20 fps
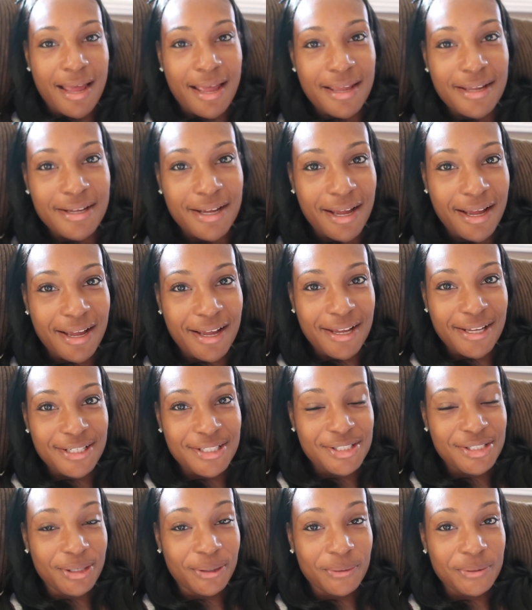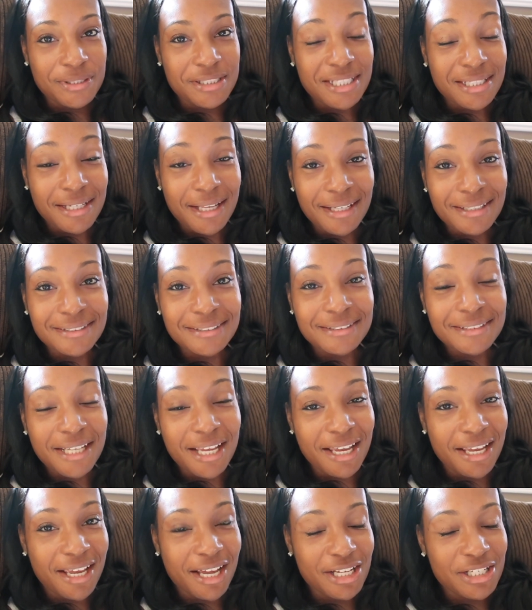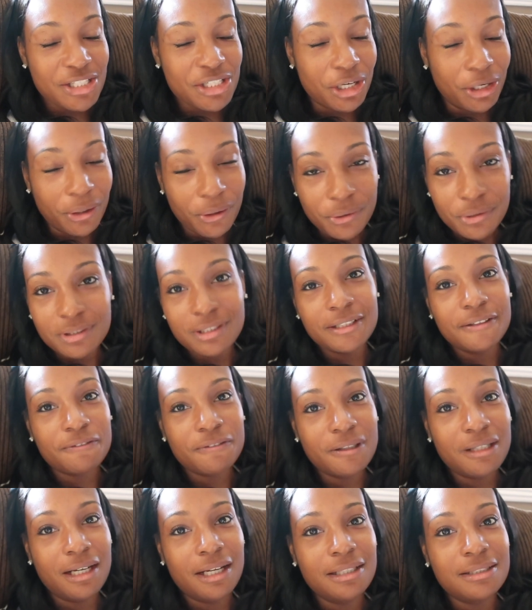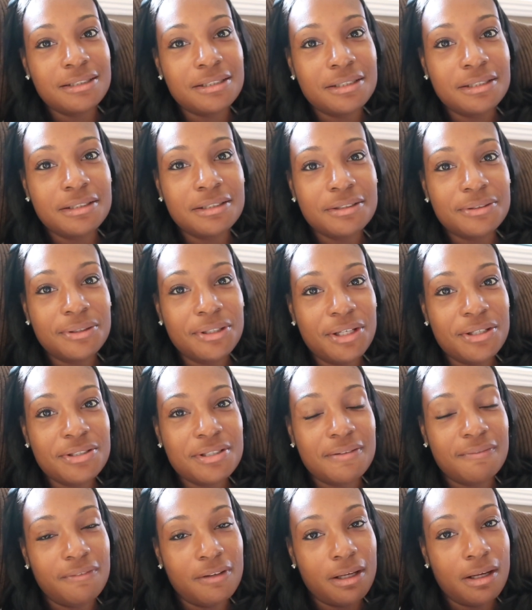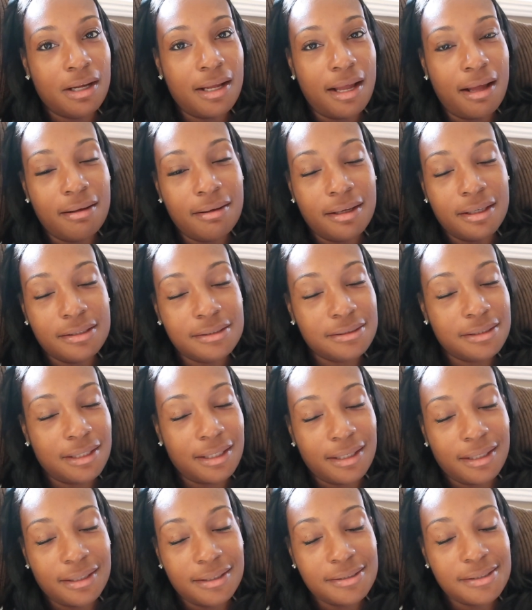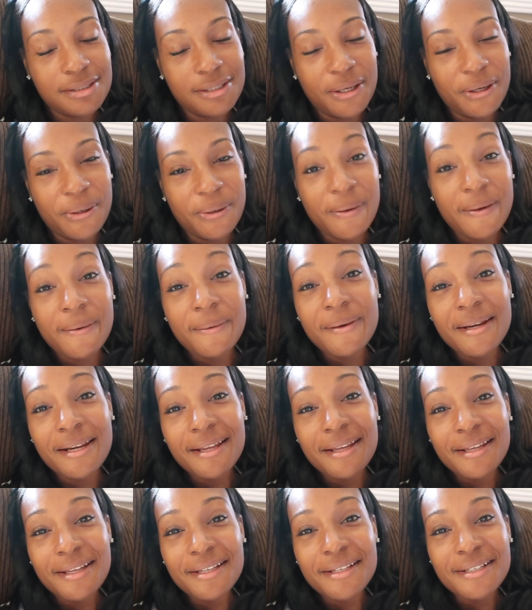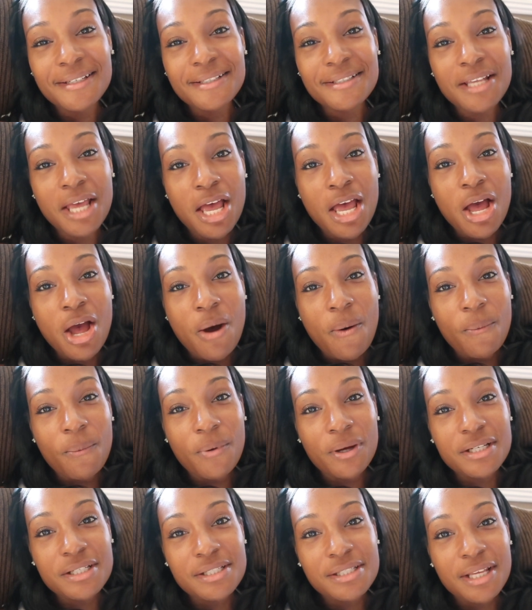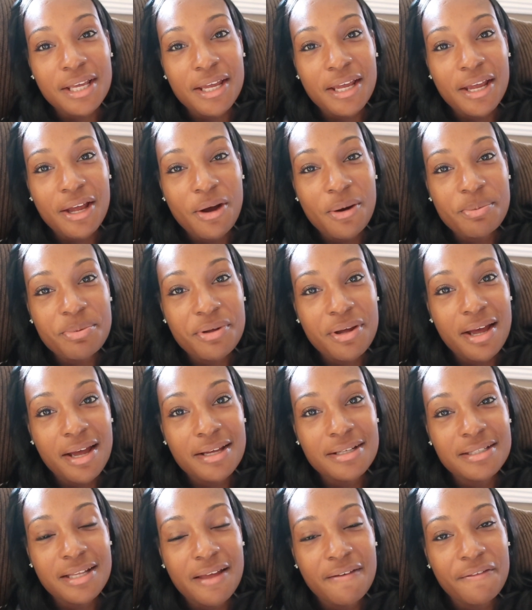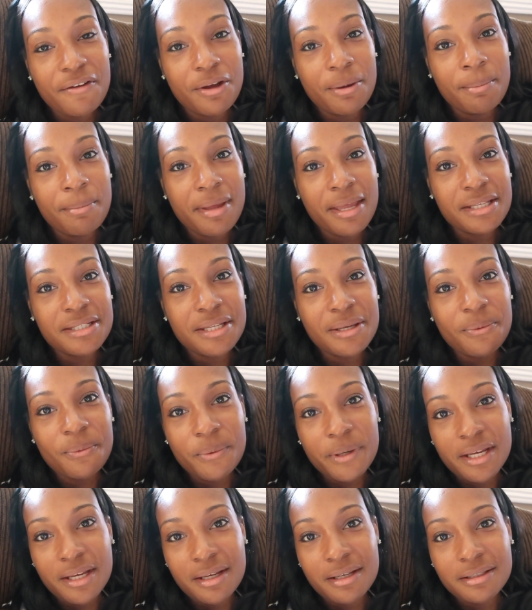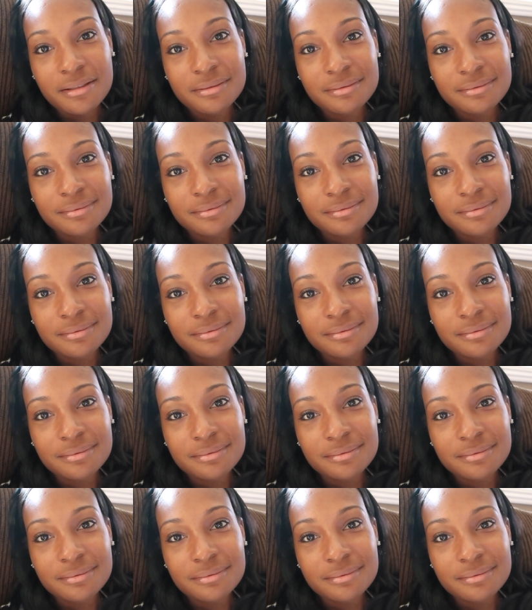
Hey guys, so it's the next day. I totally forgot to close the vlog out yesterday. So here it is. want to say, hope you guys have an amazing week.